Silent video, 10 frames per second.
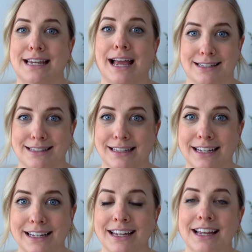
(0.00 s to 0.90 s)

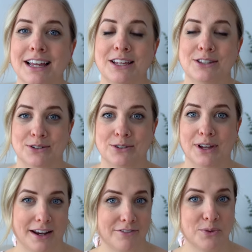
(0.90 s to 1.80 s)
nicely, so you
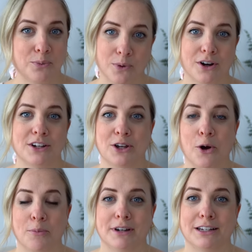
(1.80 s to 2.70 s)
kind of have to work to
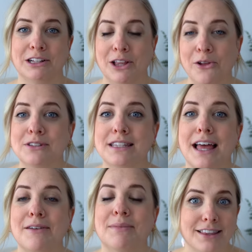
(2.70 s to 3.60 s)
open and close
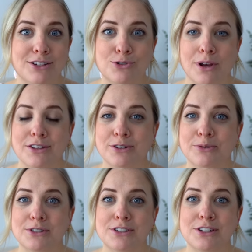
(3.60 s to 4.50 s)
them. The dresser
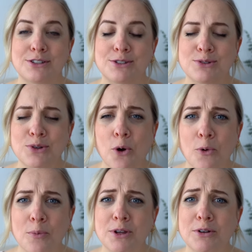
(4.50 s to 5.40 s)
was just
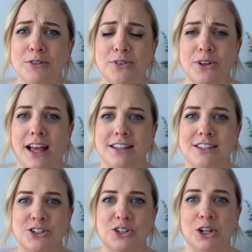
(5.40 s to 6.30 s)
so beautiful, had
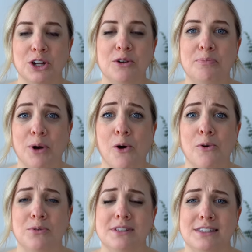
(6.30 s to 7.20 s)
such good
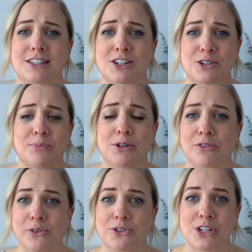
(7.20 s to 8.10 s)
bones, such a
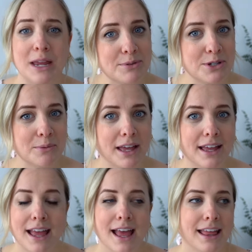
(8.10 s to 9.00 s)
beautiful shape to
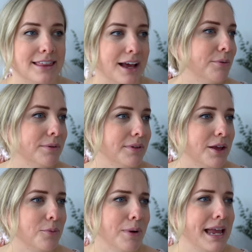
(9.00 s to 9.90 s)
it, that we were
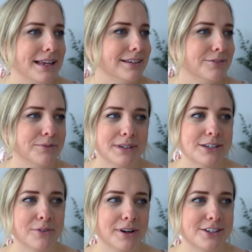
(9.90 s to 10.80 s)
like, wait, we
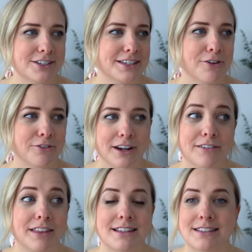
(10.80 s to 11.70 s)
don't want to just get rid
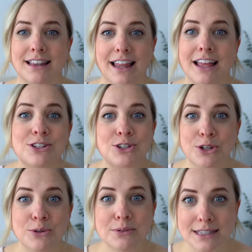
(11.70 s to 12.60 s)
of this. Let's
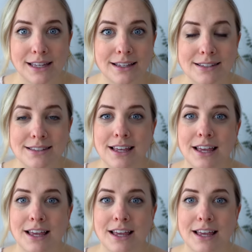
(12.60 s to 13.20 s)
use this